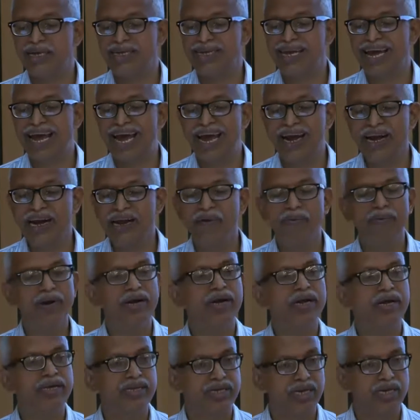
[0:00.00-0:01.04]
a
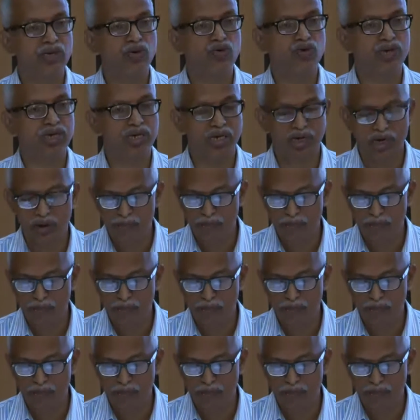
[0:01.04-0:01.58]
adiabatic saturation